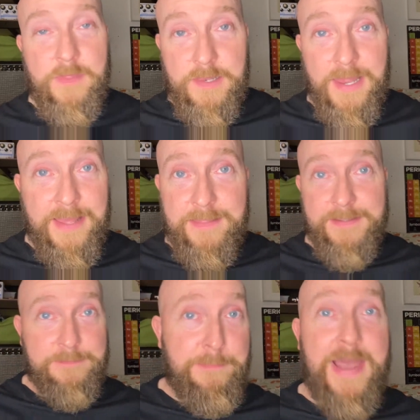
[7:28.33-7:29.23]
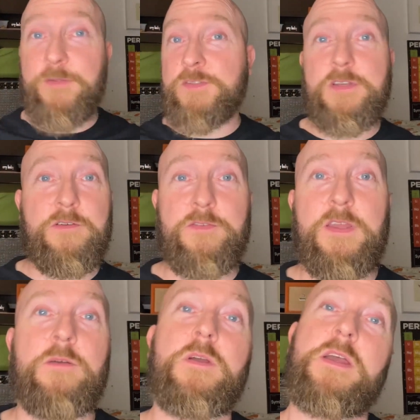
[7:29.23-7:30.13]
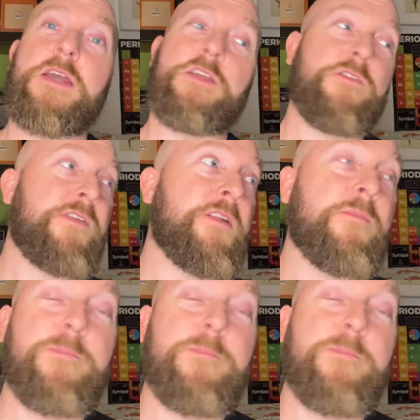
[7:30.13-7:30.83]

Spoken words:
letting things bounce off you. You feel